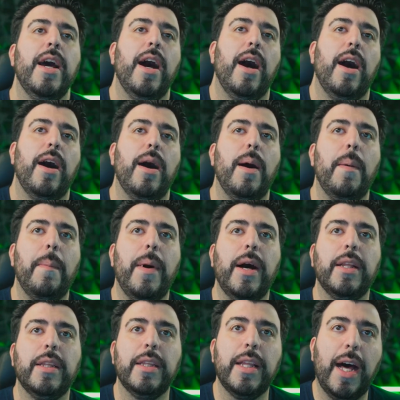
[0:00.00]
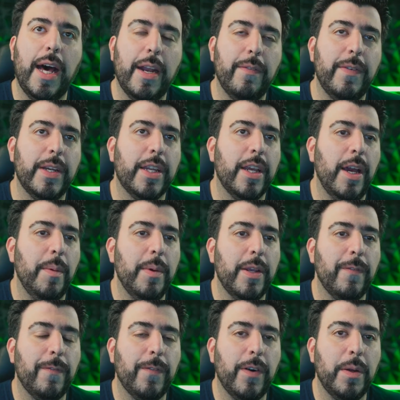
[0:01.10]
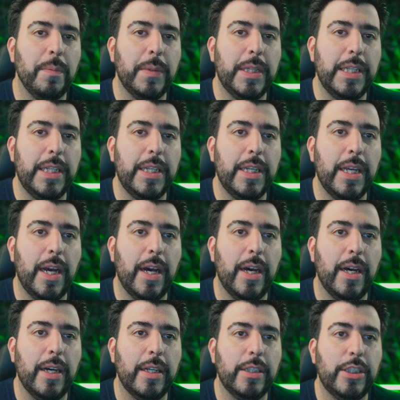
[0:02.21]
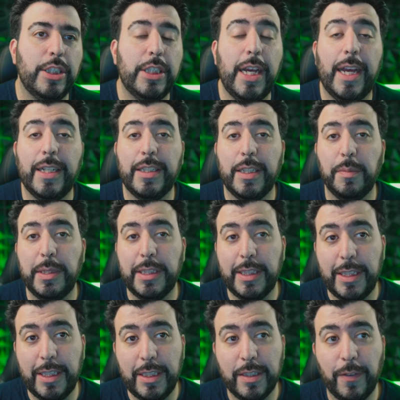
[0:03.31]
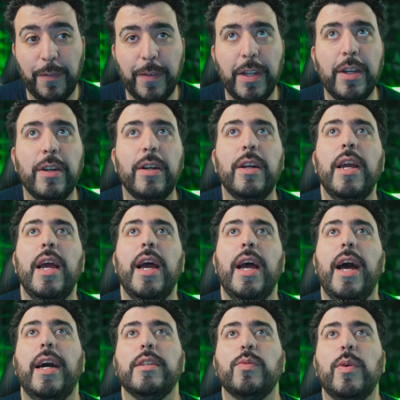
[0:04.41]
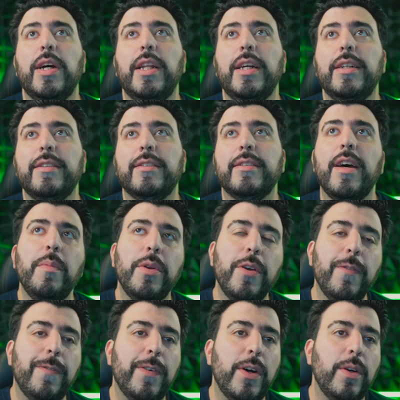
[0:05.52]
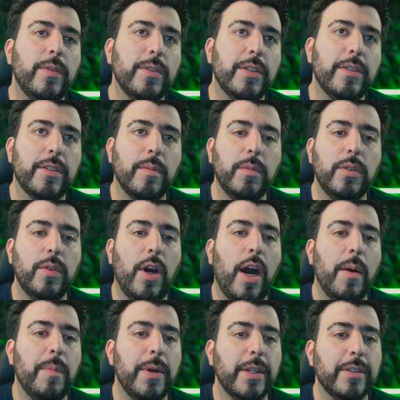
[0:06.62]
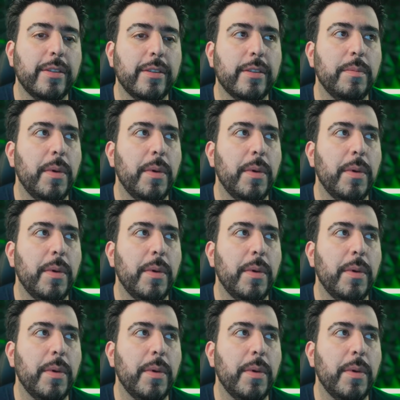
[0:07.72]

Um, a lot of it coming from the uh, ChatGPT sphere, as well as some new phones and some new operating system